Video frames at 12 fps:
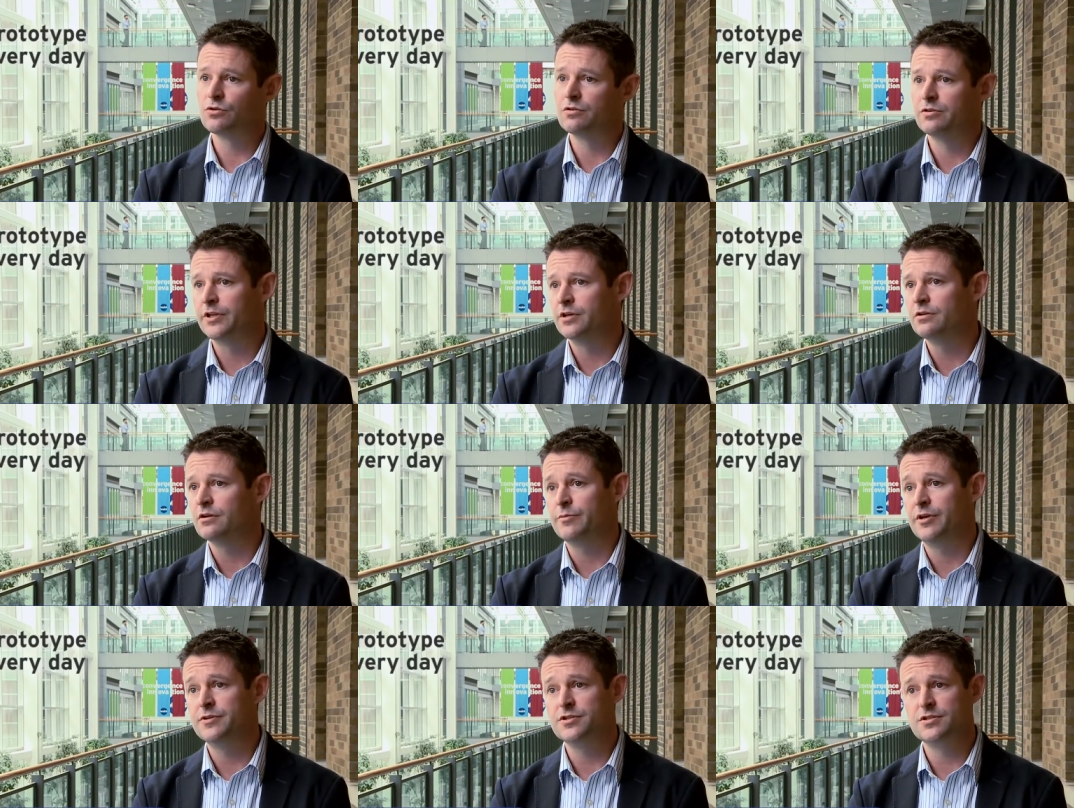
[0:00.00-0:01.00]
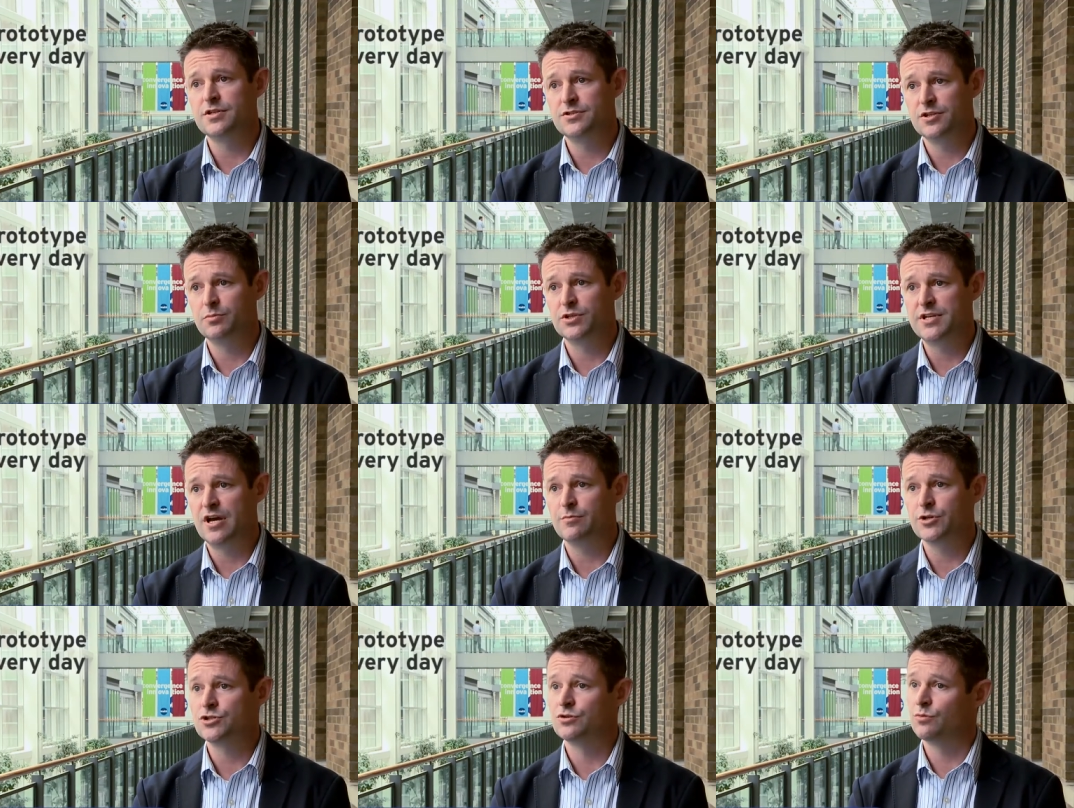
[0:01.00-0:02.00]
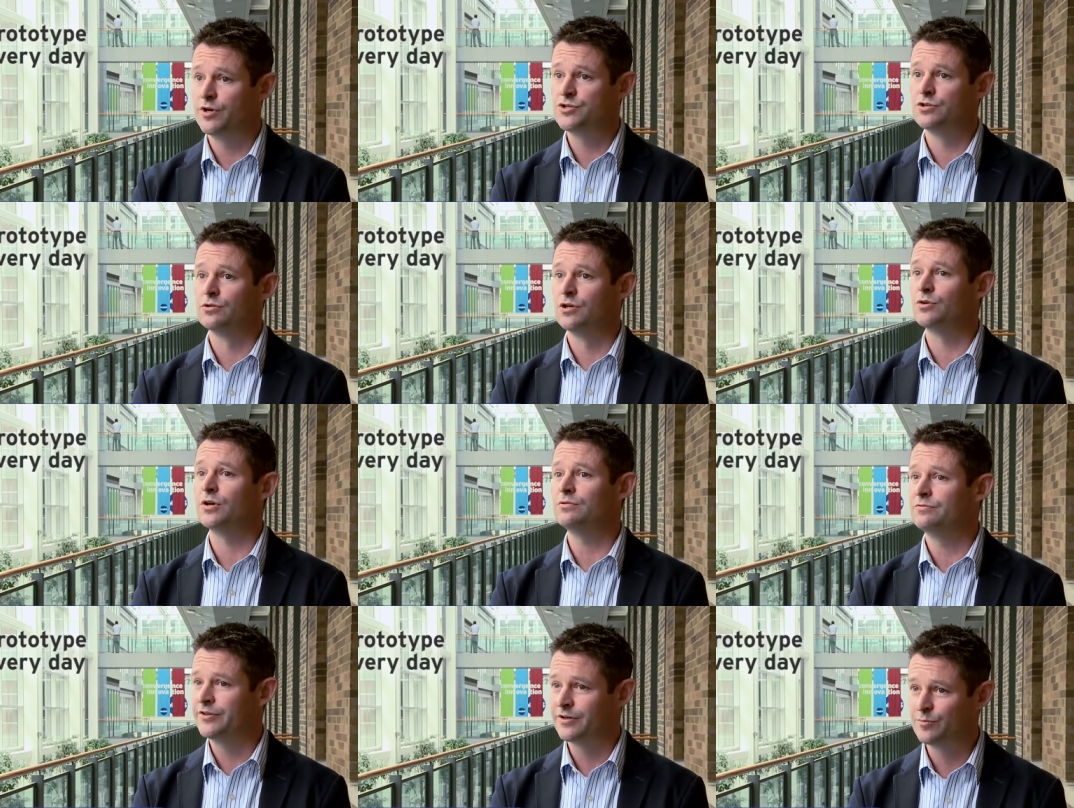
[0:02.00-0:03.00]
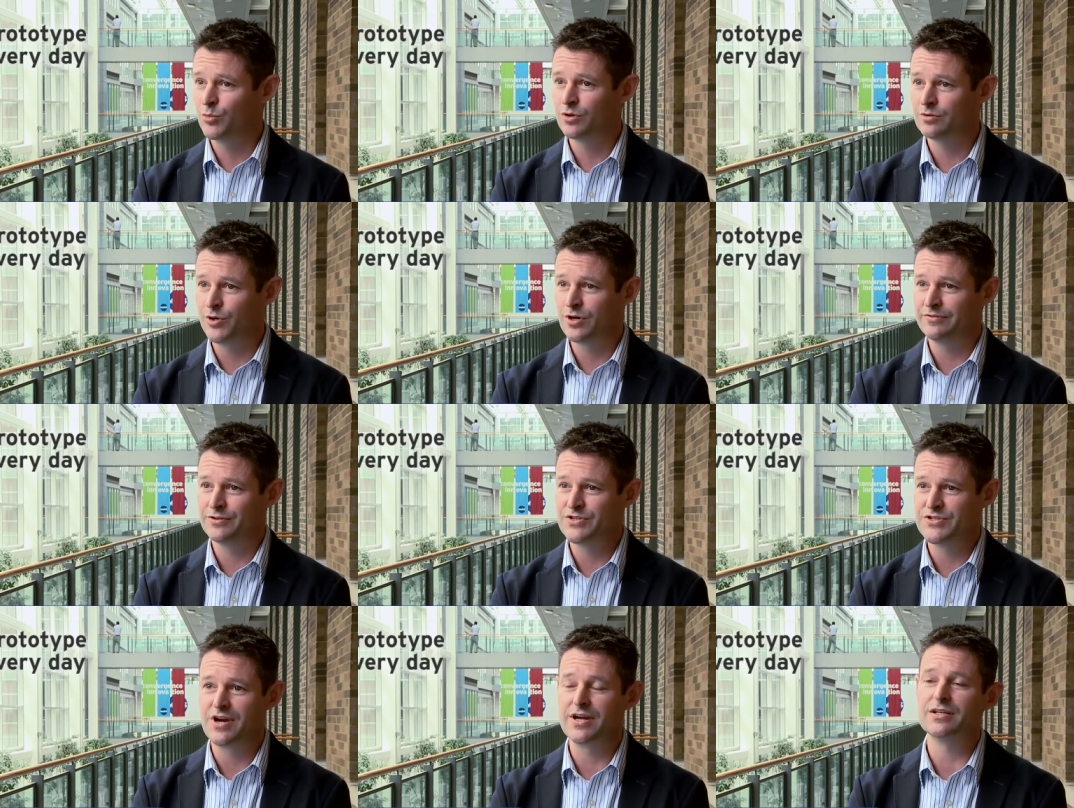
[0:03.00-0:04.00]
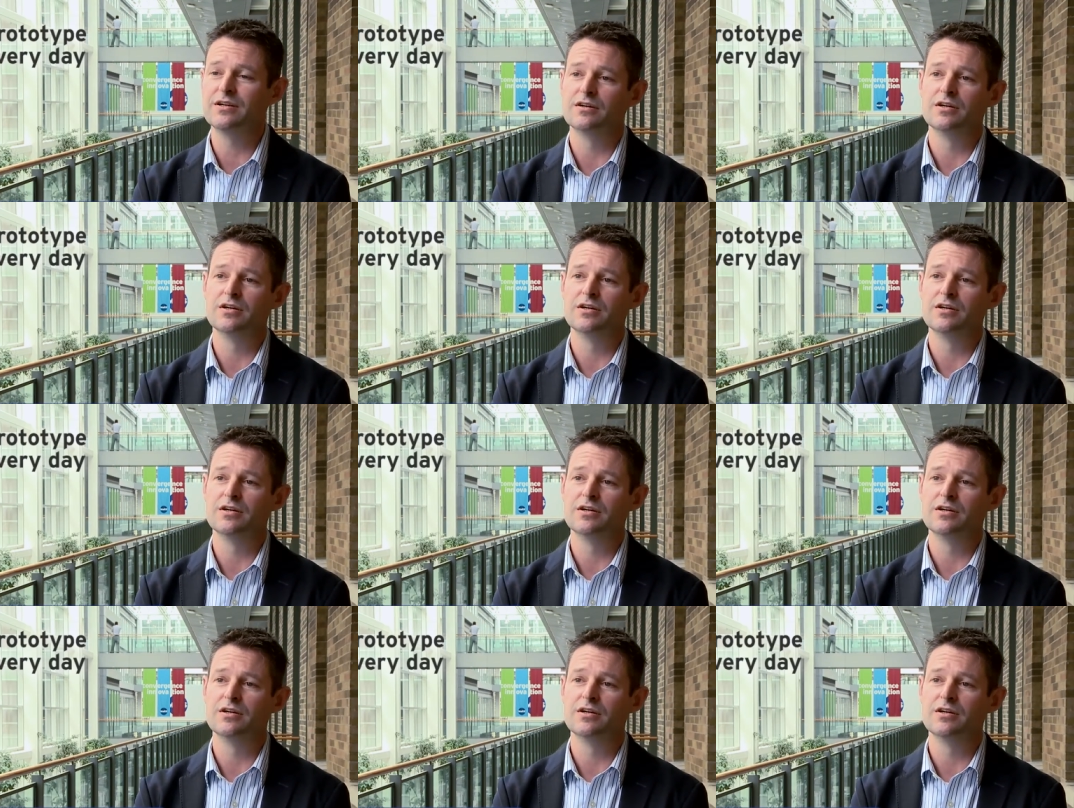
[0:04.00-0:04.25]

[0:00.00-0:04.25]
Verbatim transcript: or thinner, or maybe just as simple as how much to raise your logo, very important part of your design,